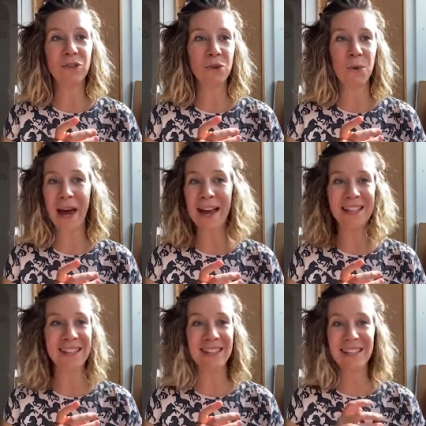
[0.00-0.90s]
do
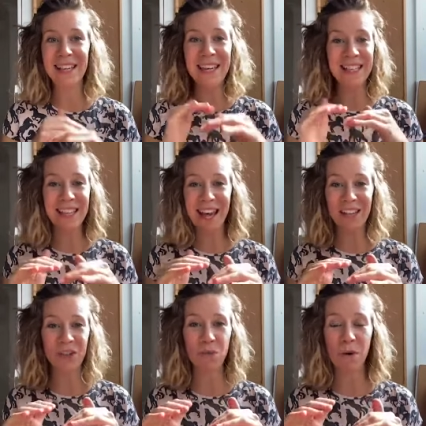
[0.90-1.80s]
as easy
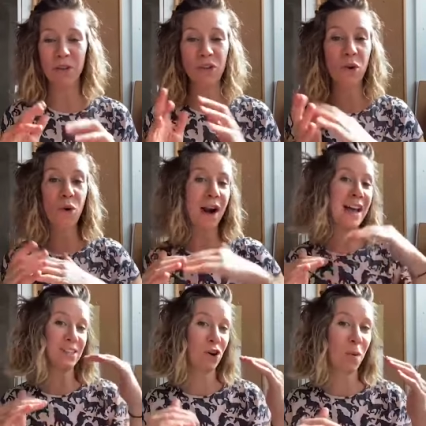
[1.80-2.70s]
as you want or
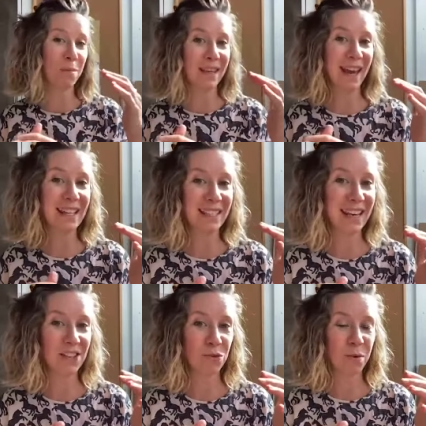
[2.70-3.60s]
as
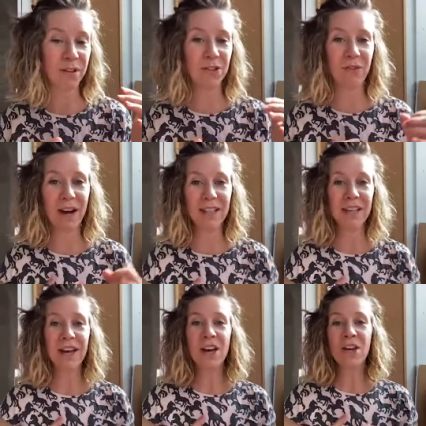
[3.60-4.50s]
complicated as you want,
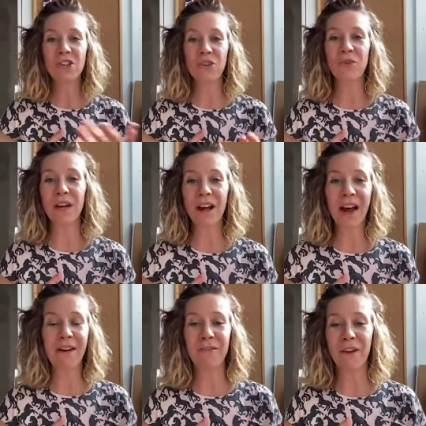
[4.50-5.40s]
right? So you can
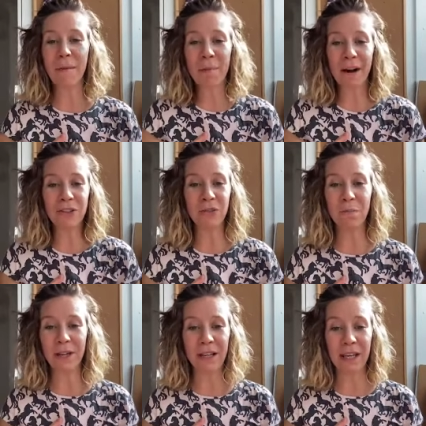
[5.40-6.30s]
have a part
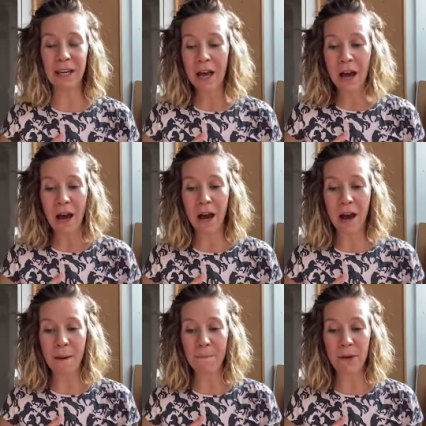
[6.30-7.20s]
of body
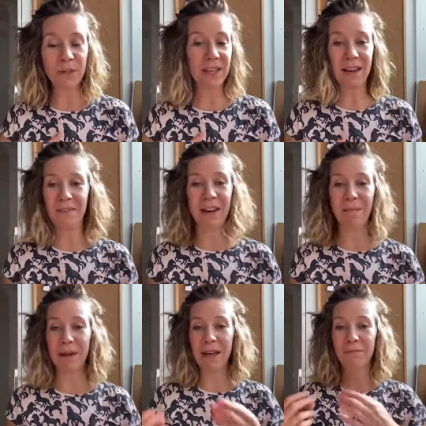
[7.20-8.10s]
music that
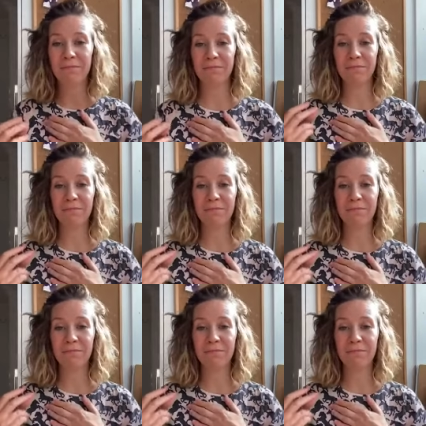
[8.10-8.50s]
can be,